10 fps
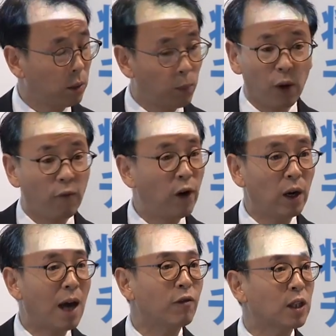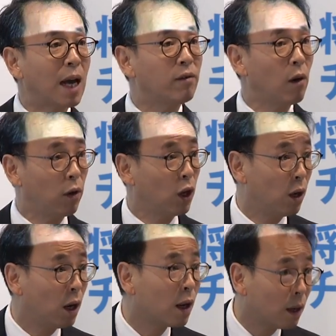prefer a lifestyle of
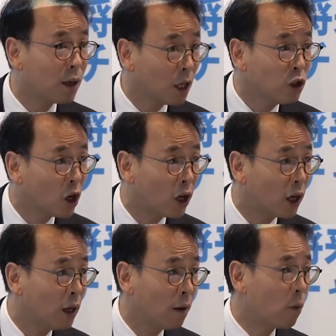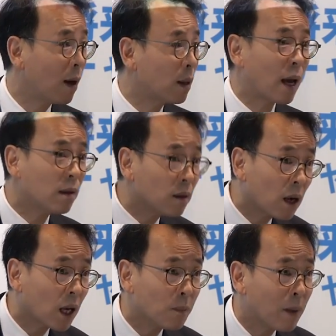leisure rather than
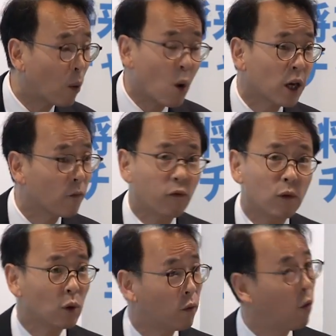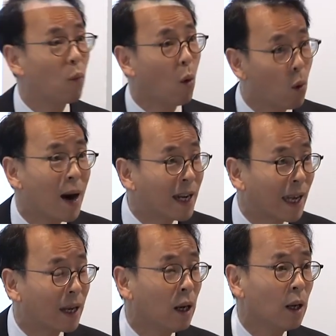like working for more
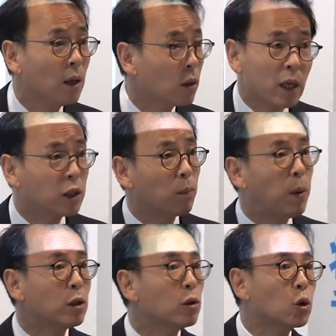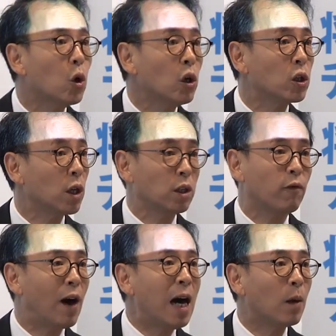money. It's a personal choice. It's
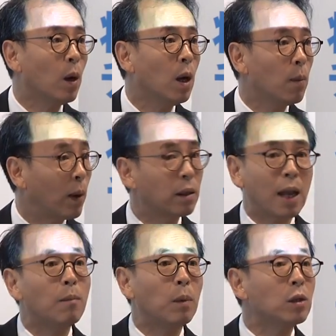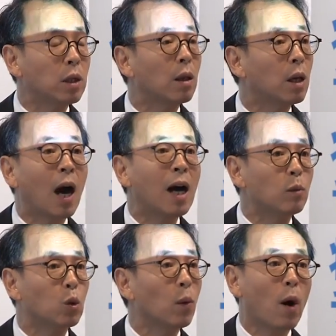fine. But that means that the
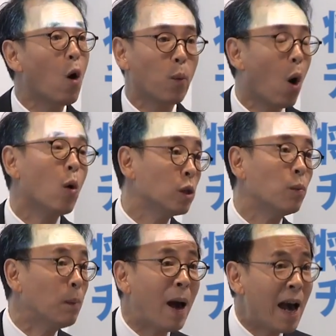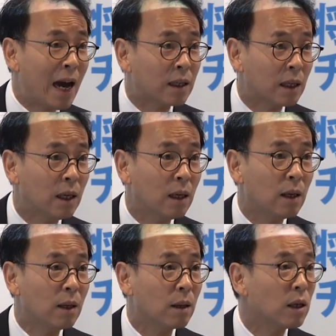economies will always be bad.
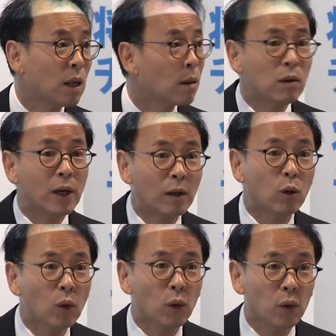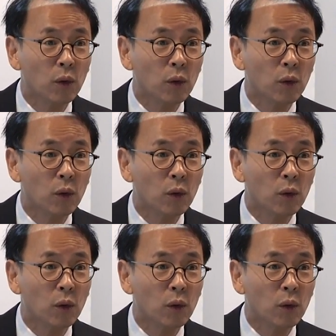There's nothing you can do.